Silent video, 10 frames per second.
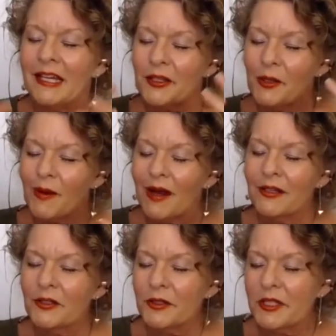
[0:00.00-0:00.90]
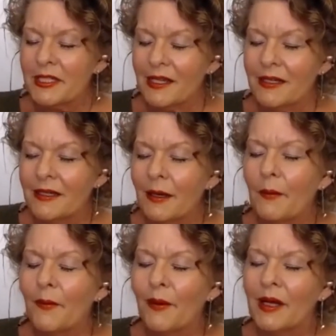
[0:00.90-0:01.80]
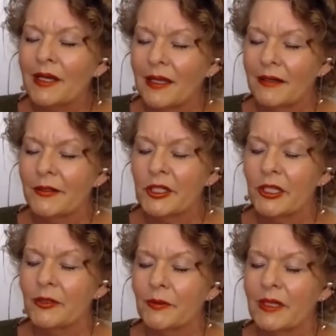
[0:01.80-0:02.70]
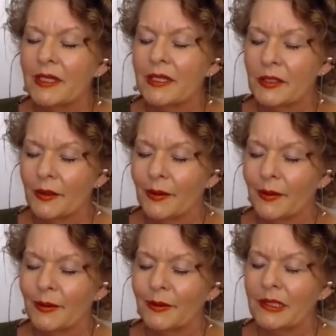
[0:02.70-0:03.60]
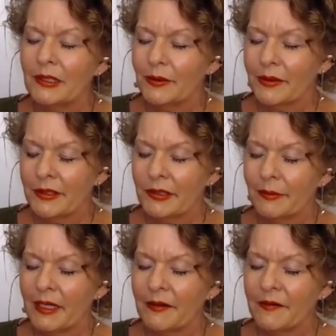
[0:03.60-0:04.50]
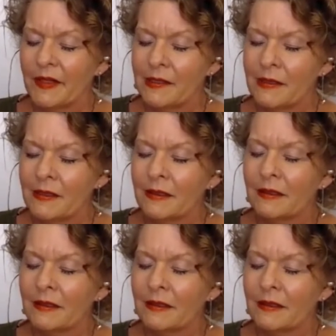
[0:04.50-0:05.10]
So you understanding what energy you need to hold in order to manifest?